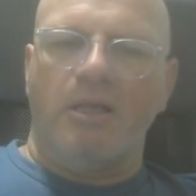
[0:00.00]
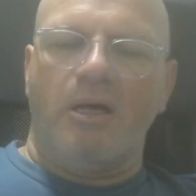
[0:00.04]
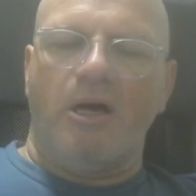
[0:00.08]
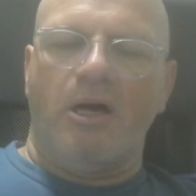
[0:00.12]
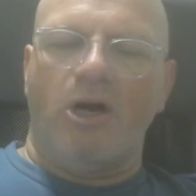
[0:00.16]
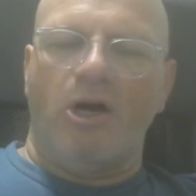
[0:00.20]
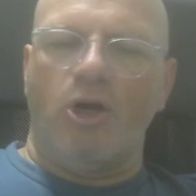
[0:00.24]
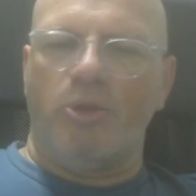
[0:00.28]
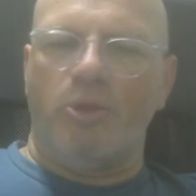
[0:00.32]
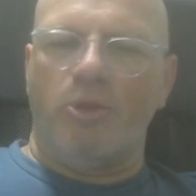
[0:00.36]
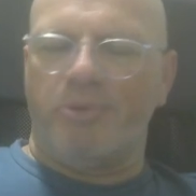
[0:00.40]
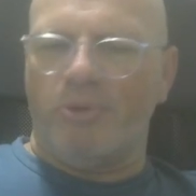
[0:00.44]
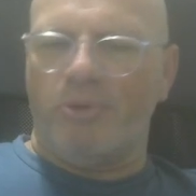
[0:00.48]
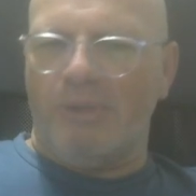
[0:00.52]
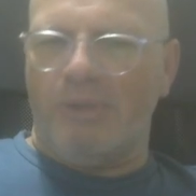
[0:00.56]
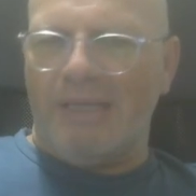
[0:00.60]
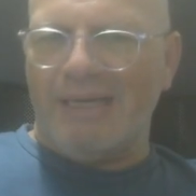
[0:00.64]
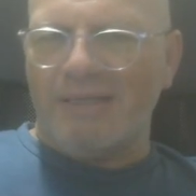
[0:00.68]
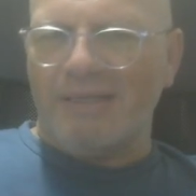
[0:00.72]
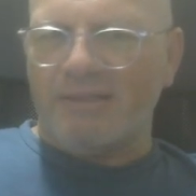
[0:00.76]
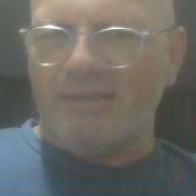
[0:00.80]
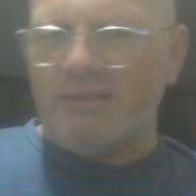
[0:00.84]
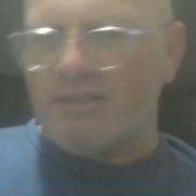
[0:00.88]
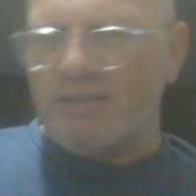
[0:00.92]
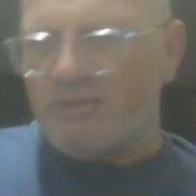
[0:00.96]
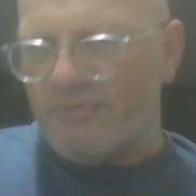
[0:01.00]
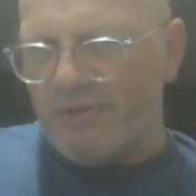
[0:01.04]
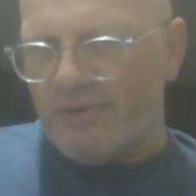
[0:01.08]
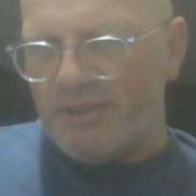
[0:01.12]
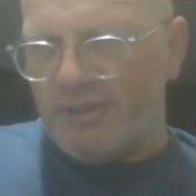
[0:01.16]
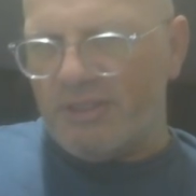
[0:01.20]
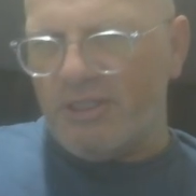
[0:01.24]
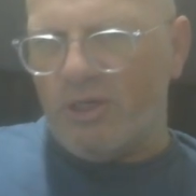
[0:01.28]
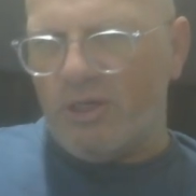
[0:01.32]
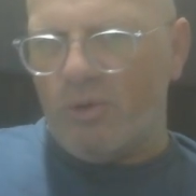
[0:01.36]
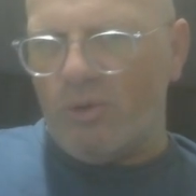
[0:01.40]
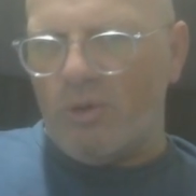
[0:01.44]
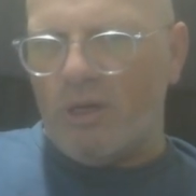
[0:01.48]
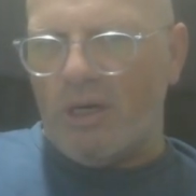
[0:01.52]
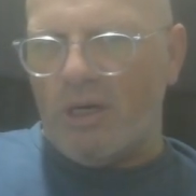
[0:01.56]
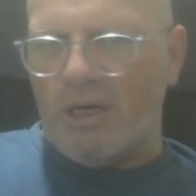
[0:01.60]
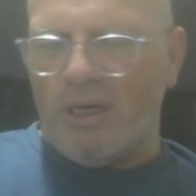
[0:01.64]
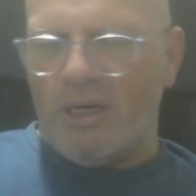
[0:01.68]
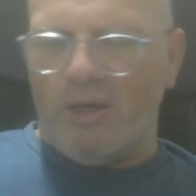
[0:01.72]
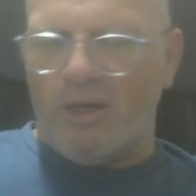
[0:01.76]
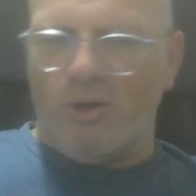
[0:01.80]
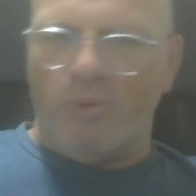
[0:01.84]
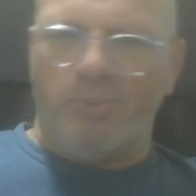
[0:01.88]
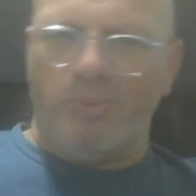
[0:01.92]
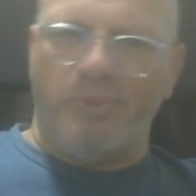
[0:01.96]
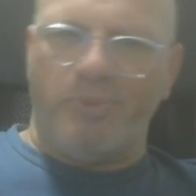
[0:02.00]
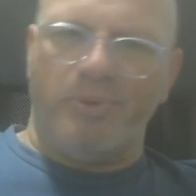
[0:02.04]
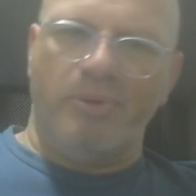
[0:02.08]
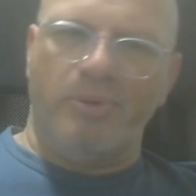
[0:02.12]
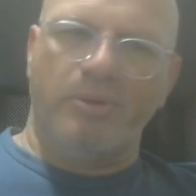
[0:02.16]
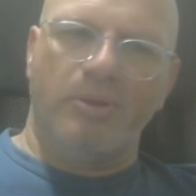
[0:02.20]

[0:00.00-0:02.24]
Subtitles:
I hope you like this video. I hope